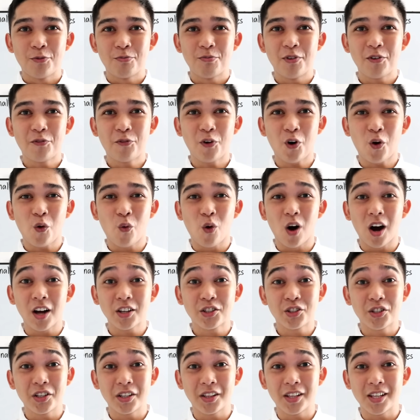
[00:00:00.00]
Before
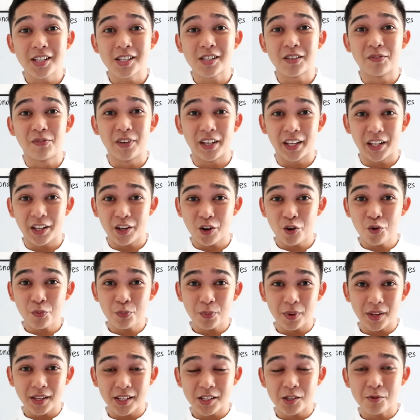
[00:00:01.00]
watching this video,
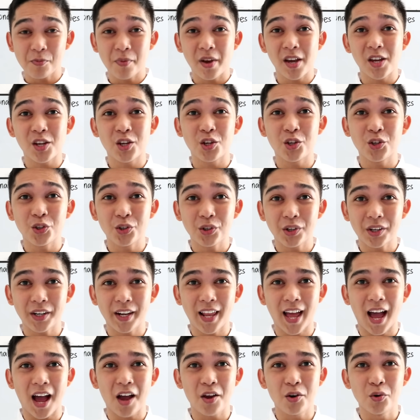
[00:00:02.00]
please make sure
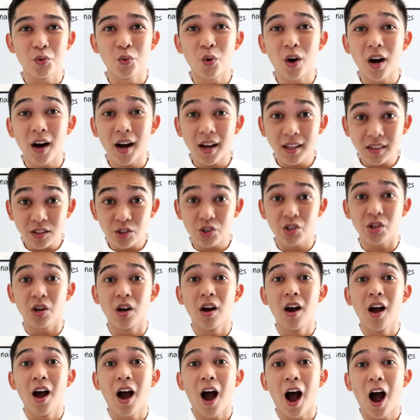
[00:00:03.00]
that you watch
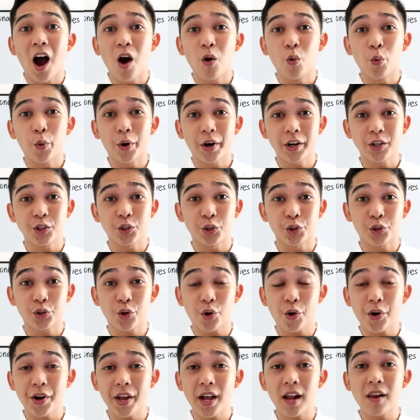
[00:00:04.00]
our
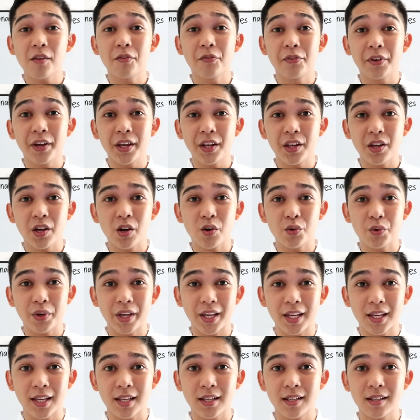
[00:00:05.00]
tutorial video
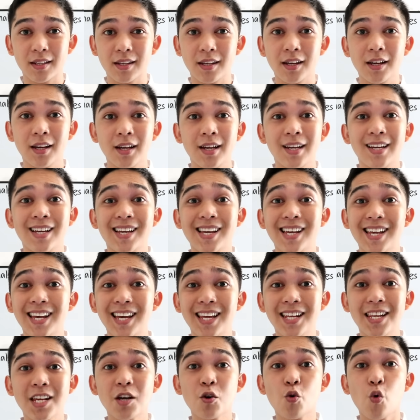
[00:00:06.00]
in
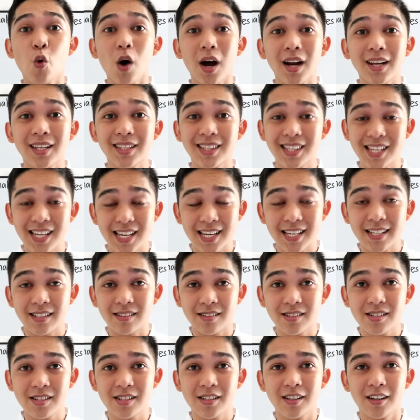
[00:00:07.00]

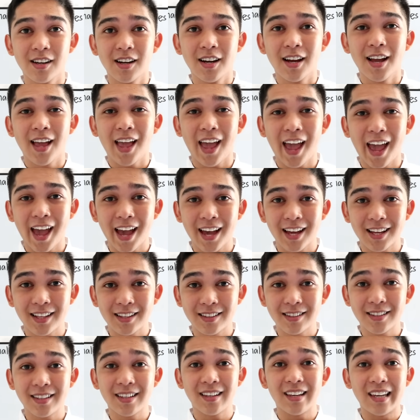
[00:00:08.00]
inequalities
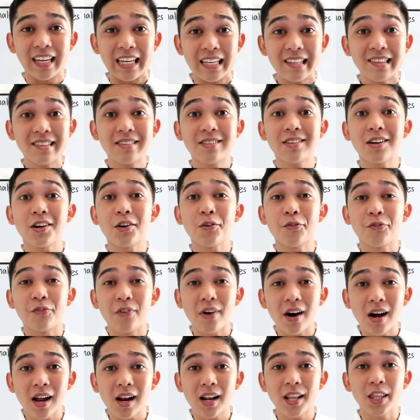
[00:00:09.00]
and
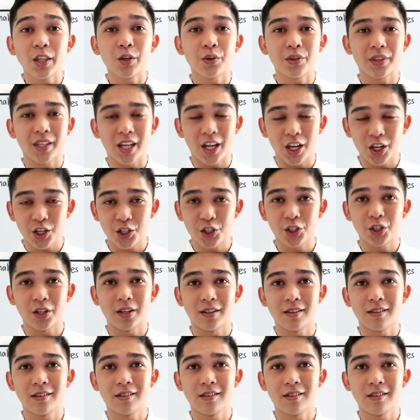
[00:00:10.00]
interval notation